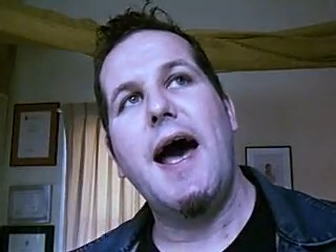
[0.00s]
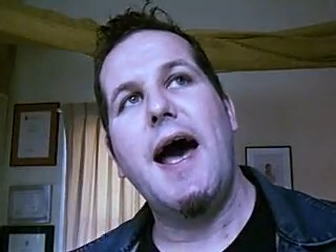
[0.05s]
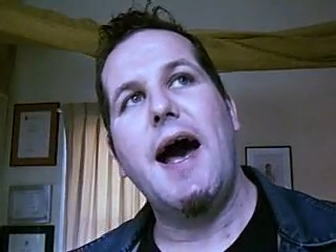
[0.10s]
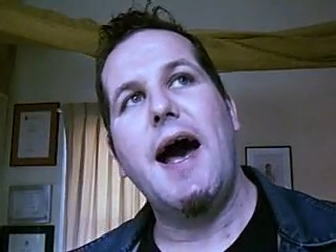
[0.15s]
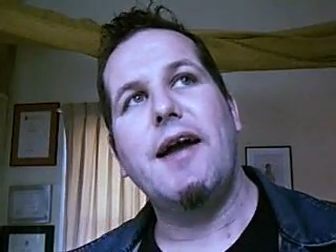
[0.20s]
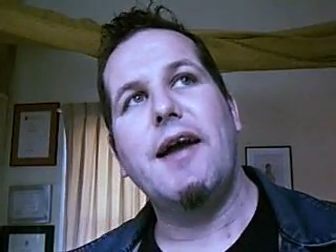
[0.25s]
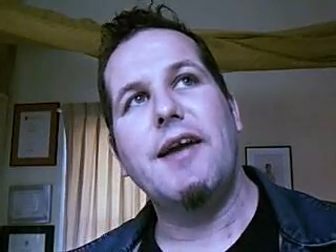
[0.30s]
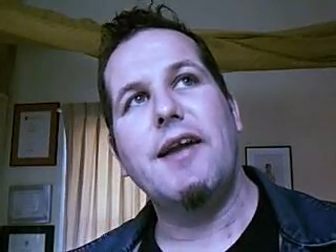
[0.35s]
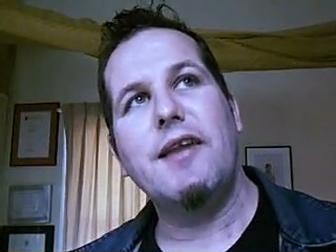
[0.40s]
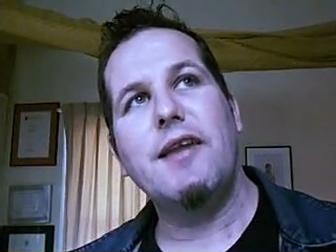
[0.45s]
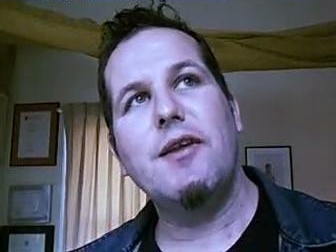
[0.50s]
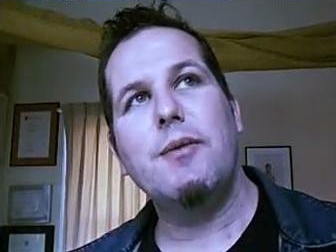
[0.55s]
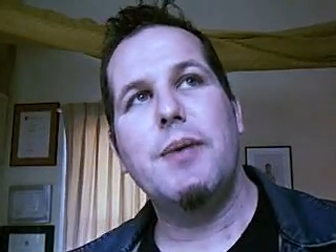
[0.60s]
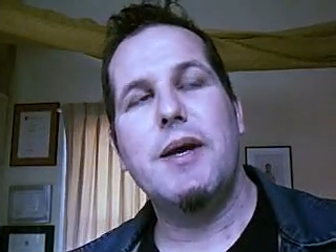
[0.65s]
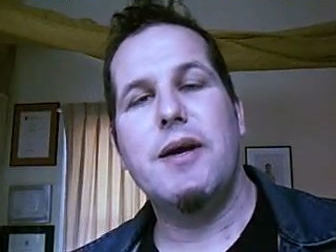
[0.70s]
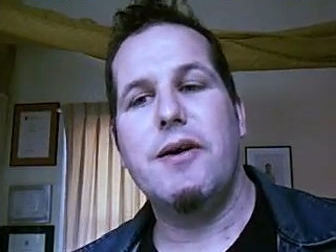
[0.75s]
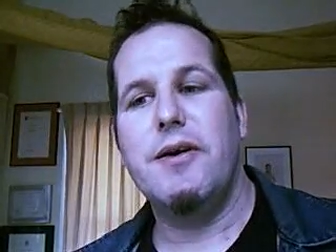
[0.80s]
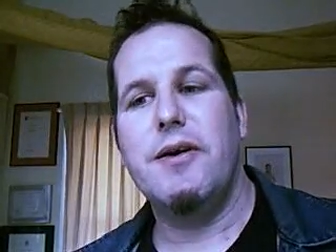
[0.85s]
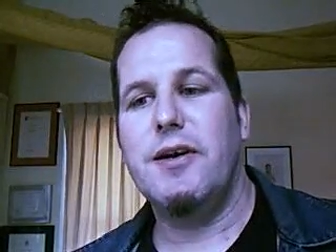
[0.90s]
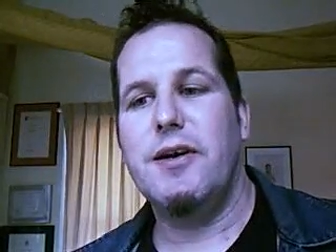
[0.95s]
another
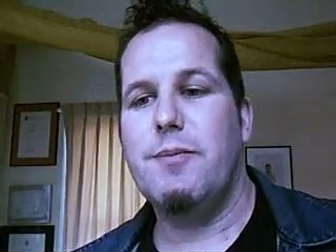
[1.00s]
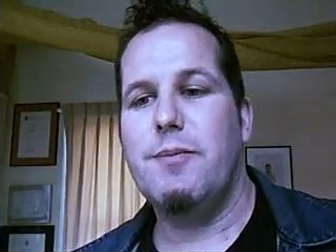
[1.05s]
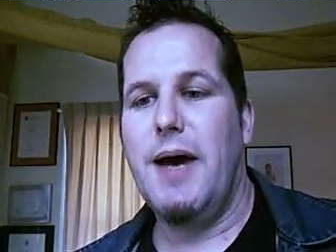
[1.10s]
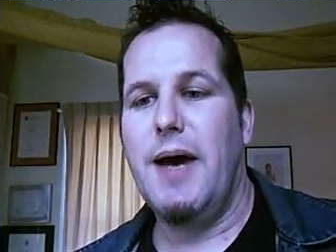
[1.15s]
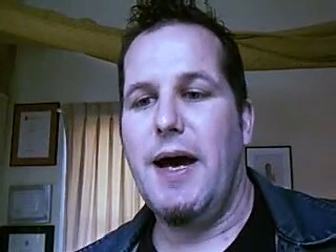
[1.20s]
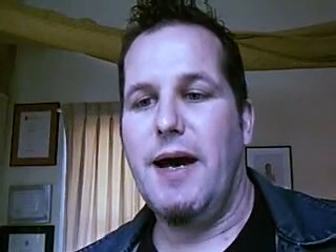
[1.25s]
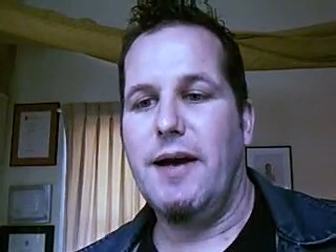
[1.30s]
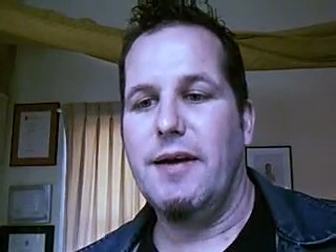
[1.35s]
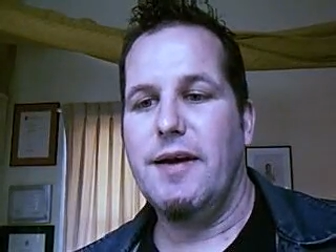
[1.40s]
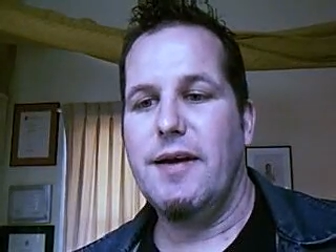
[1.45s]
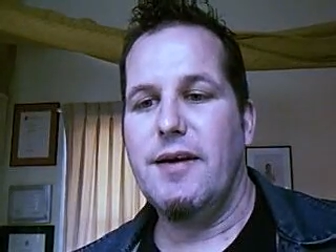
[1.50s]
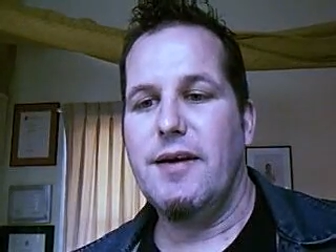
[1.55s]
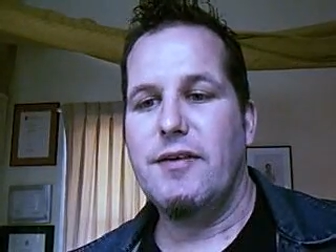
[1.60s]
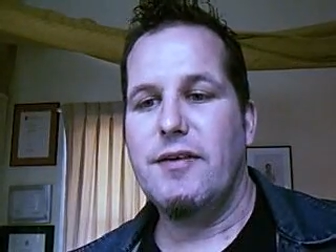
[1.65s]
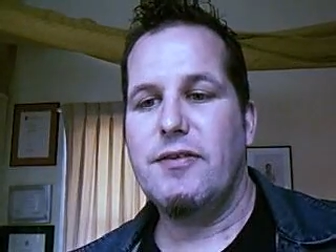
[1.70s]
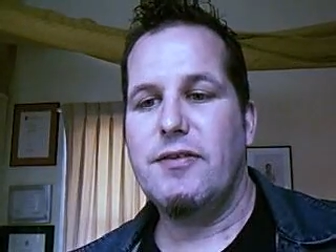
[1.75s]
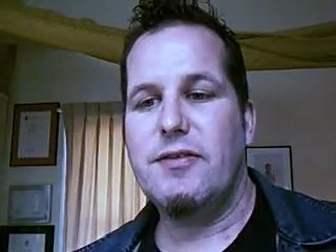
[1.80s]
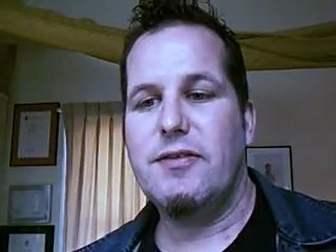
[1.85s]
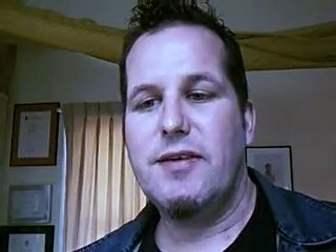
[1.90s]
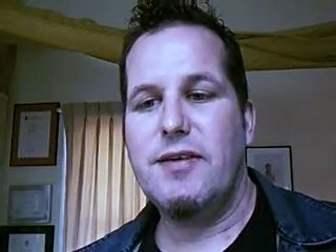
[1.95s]
period about
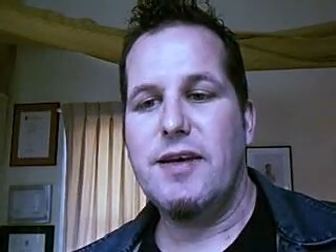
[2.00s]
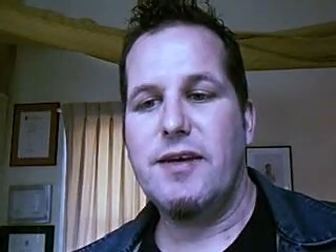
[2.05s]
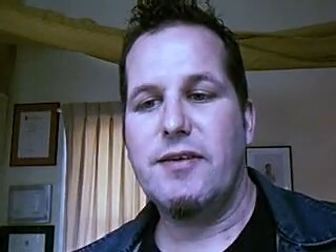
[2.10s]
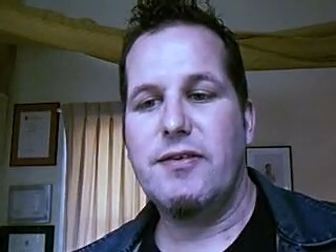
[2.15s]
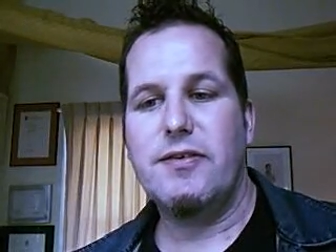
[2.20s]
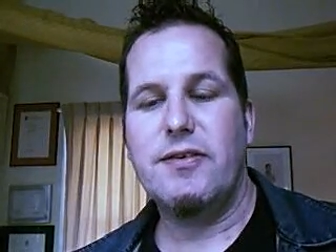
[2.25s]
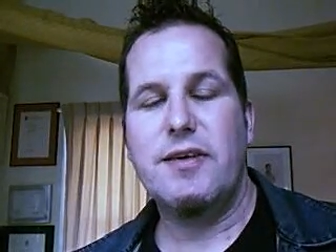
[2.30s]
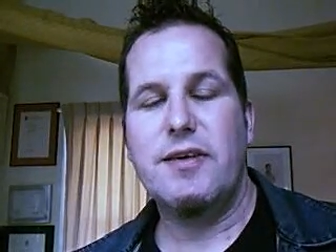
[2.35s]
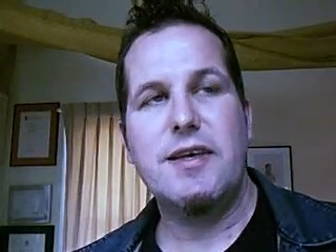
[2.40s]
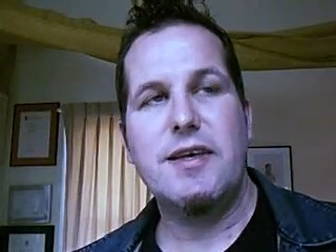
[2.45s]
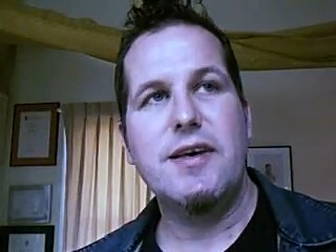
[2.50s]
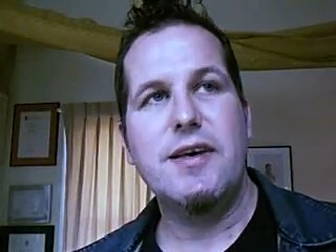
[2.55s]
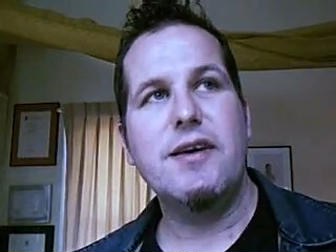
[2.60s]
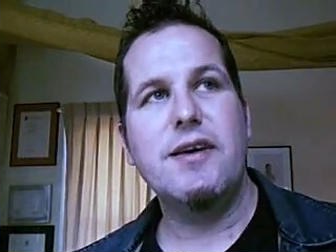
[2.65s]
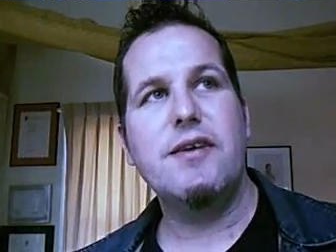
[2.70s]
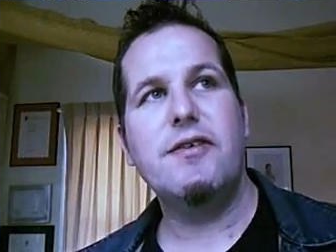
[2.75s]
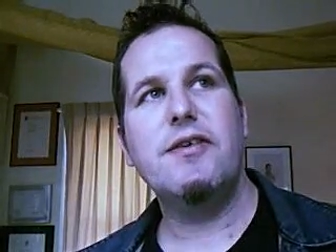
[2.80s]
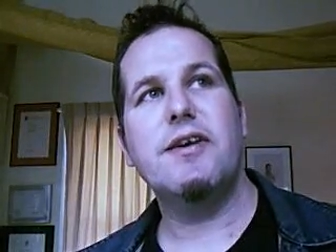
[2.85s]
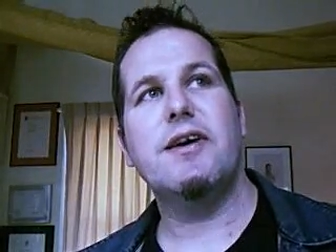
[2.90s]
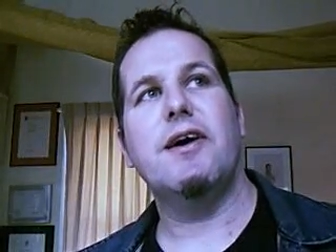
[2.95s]
6
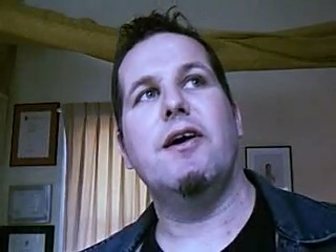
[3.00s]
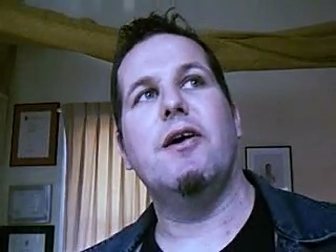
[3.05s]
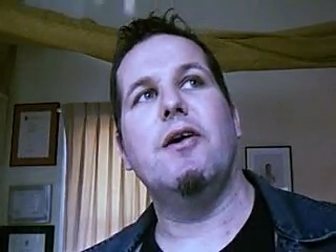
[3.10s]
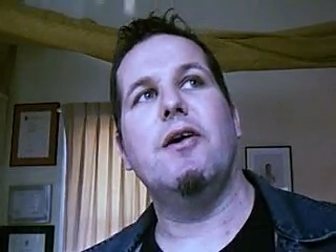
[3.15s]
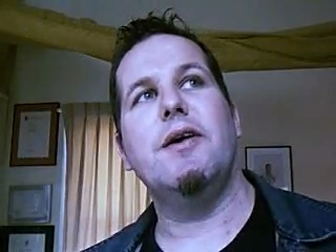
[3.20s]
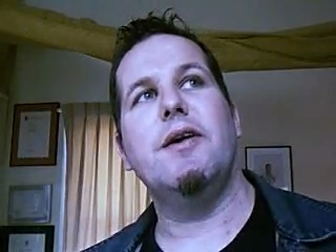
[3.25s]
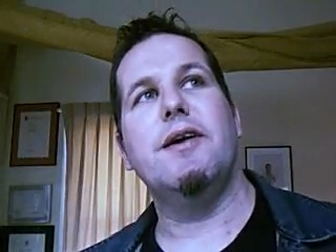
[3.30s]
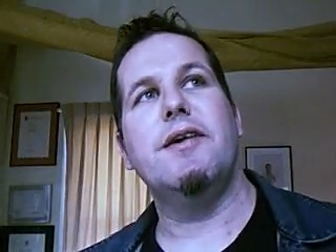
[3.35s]
years ago,